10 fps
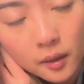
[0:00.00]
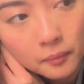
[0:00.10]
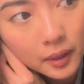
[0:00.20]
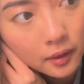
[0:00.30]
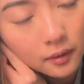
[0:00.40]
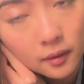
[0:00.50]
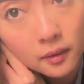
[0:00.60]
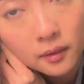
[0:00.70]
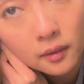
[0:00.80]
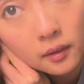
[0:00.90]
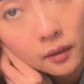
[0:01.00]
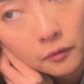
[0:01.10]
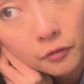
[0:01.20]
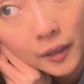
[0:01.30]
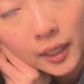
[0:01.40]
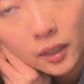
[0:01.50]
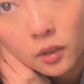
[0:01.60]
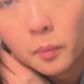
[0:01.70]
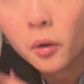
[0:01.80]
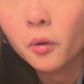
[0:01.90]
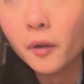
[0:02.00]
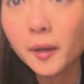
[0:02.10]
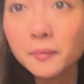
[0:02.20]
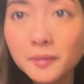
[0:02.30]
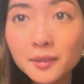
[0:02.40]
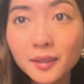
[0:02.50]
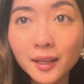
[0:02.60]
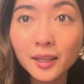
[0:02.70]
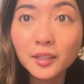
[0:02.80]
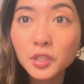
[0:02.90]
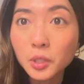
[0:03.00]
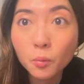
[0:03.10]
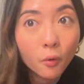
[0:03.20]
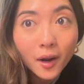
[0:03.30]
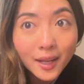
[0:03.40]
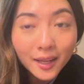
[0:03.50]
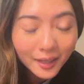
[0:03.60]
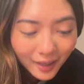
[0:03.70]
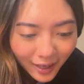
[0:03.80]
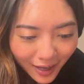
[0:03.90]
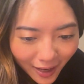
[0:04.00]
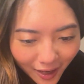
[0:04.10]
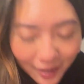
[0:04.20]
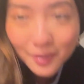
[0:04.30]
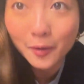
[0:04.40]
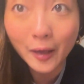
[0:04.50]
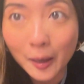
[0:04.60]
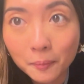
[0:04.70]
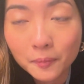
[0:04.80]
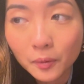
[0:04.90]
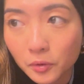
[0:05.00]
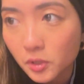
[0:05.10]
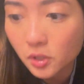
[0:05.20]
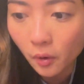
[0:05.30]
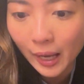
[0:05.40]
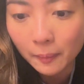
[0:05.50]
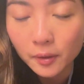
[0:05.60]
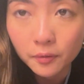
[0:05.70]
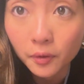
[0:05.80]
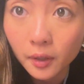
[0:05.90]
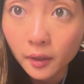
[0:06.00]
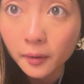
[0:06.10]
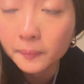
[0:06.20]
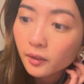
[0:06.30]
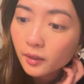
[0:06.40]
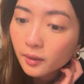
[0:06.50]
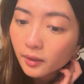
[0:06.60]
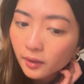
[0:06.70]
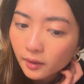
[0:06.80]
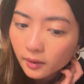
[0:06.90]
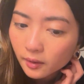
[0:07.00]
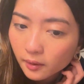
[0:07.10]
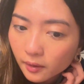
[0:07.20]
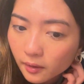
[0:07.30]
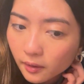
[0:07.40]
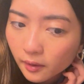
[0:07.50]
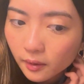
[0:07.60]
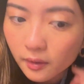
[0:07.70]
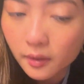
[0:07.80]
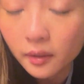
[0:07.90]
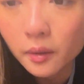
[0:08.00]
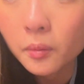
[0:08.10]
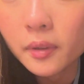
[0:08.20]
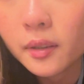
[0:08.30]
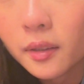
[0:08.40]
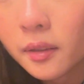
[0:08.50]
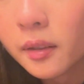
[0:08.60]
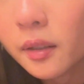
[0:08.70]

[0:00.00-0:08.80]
Masters in Finance programs, and she won it. So I was so happy for her. The dinner was